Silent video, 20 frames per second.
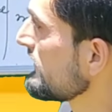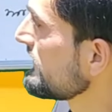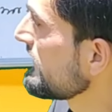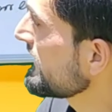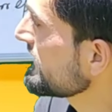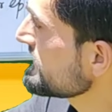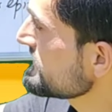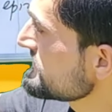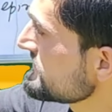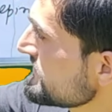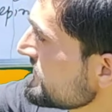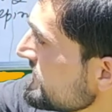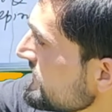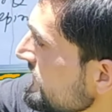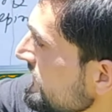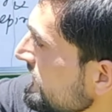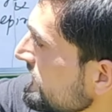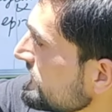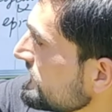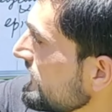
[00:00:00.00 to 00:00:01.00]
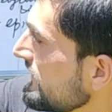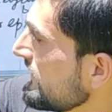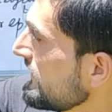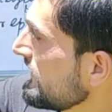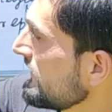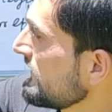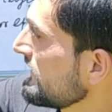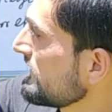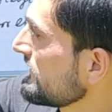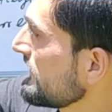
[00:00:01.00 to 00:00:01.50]
let us see
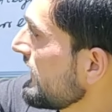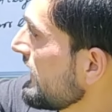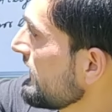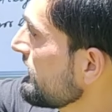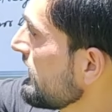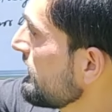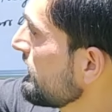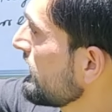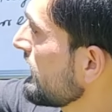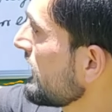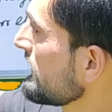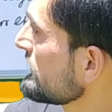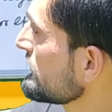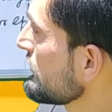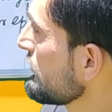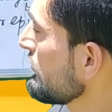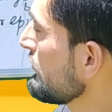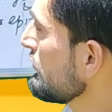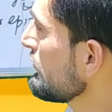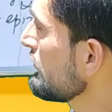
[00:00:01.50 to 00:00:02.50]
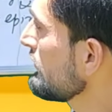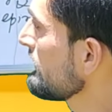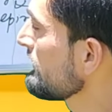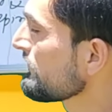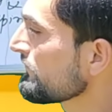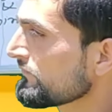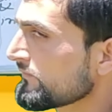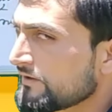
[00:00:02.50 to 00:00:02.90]
the type of control.